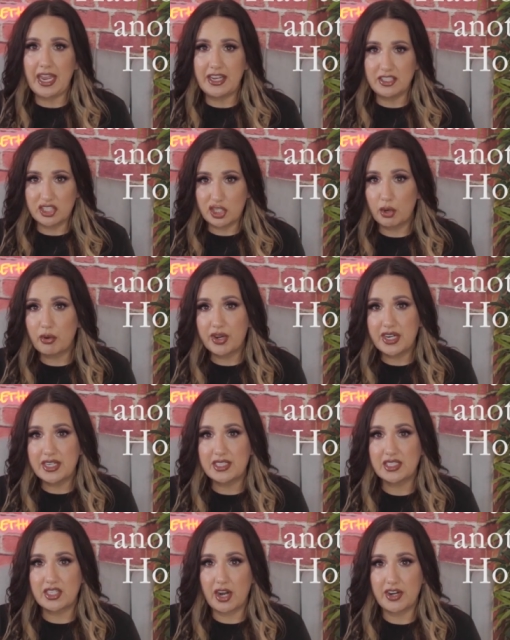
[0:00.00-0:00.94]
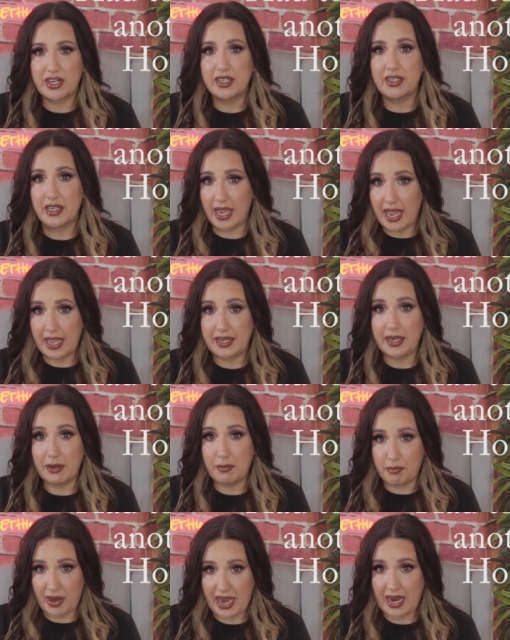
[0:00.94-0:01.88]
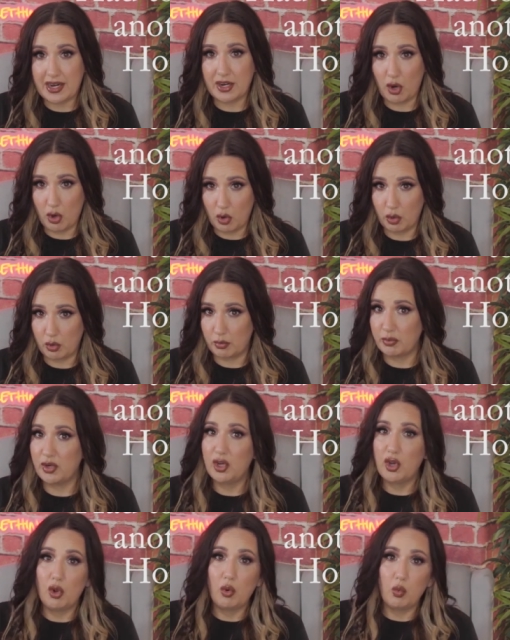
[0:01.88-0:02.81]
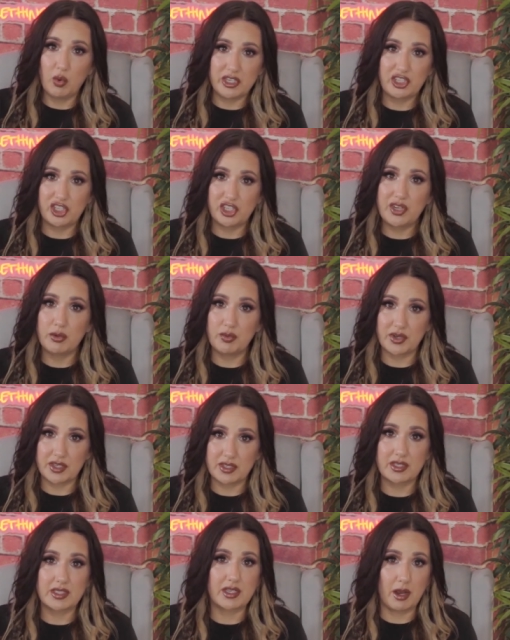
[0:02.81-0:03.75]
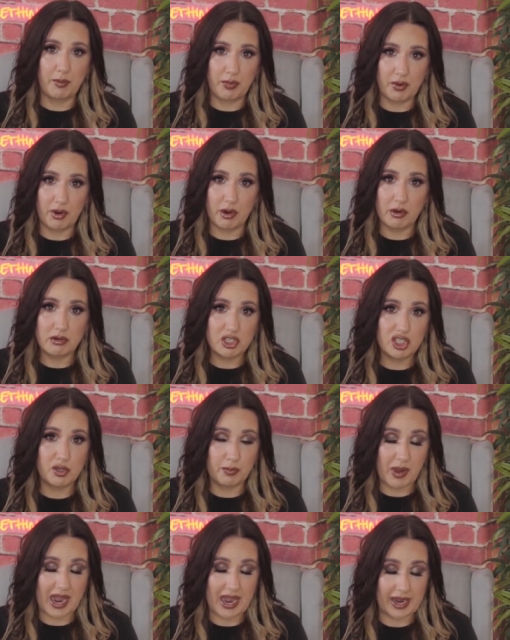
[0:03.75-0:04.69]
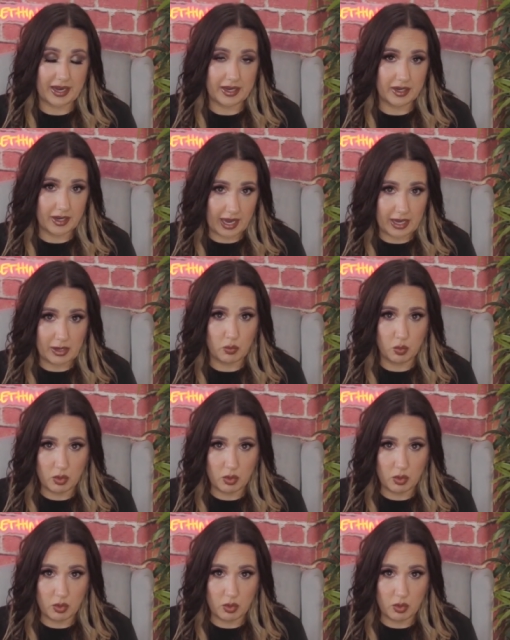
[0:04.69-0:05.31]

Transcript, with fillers: and Tori started heading back home when she was approached by a